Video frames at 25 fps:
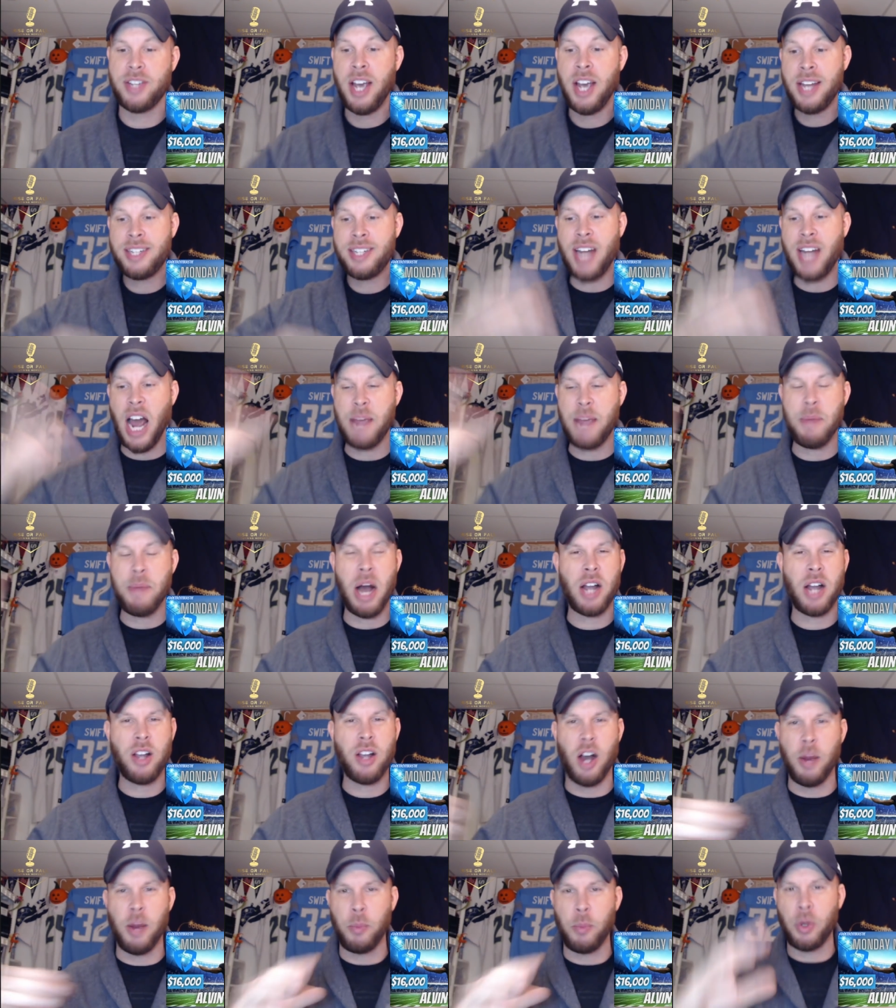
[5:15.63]
Ty
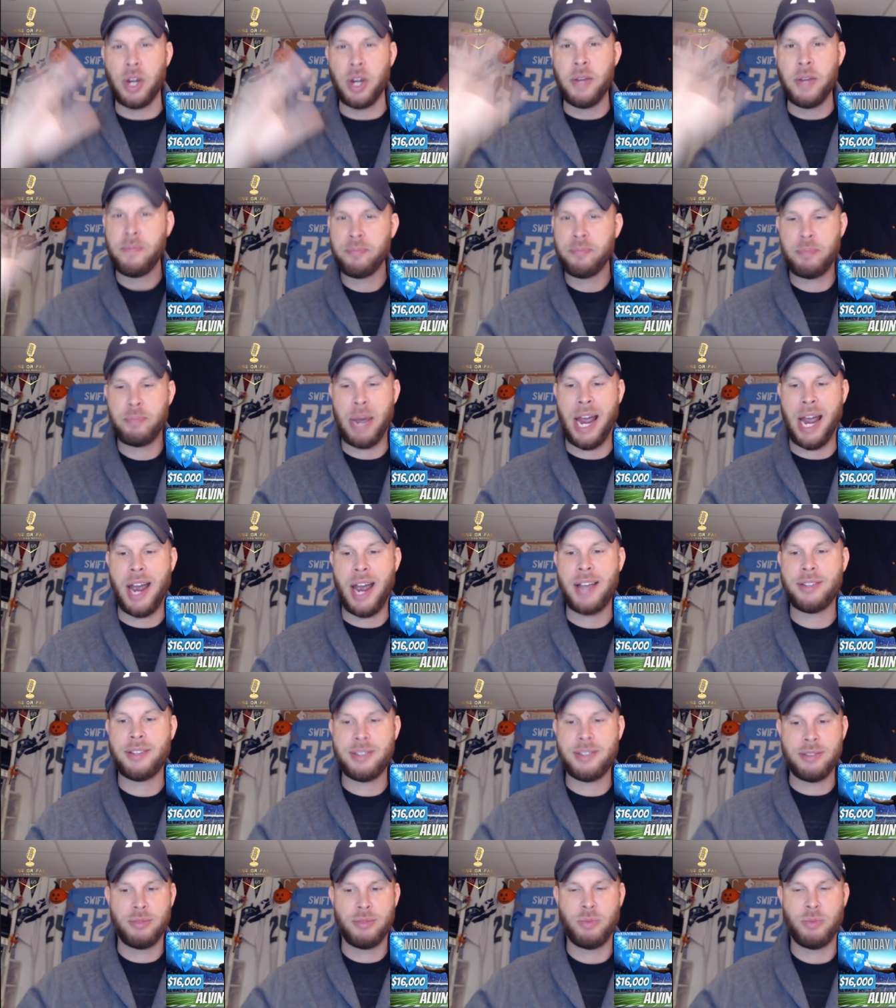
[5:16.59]
Montgomery,
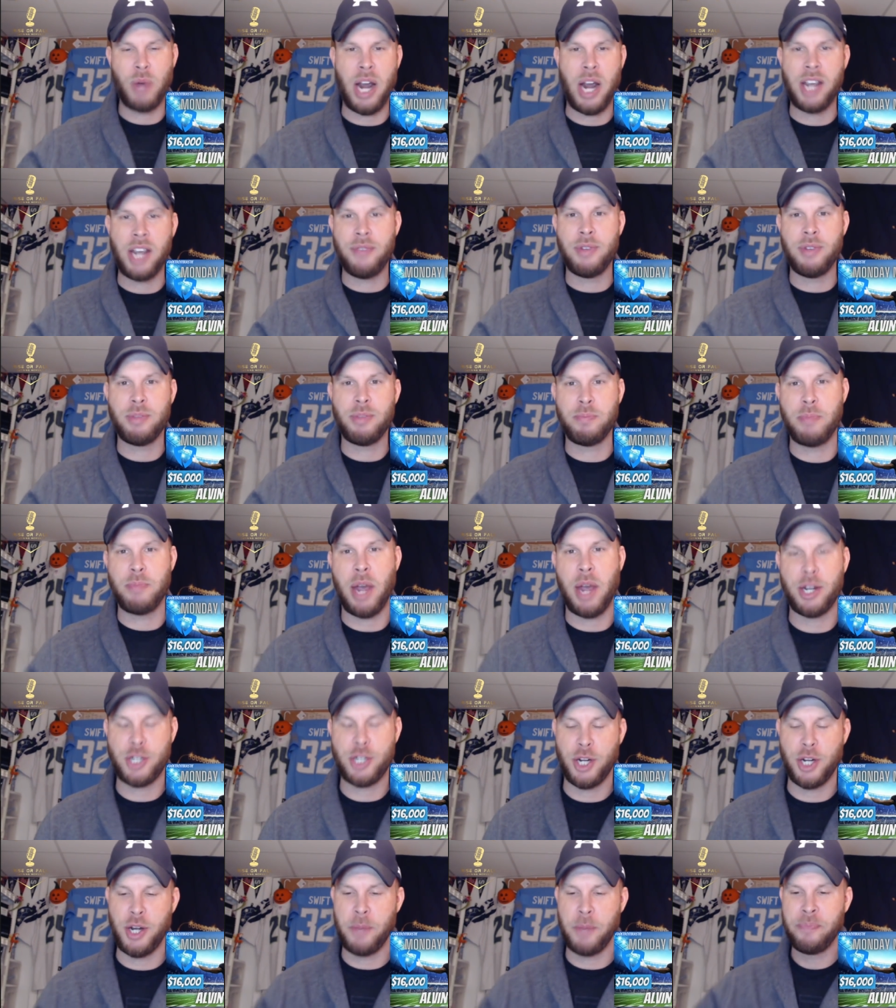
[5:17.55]
pass. Why even
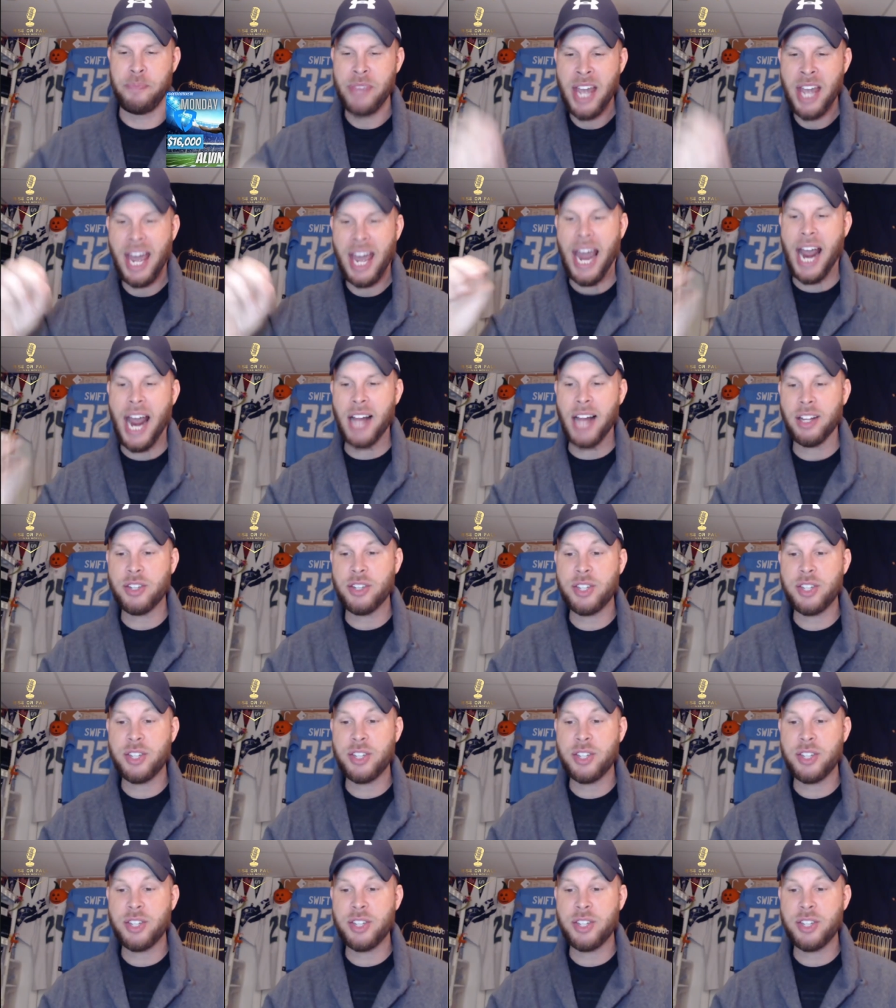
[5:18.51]
mention him? Alex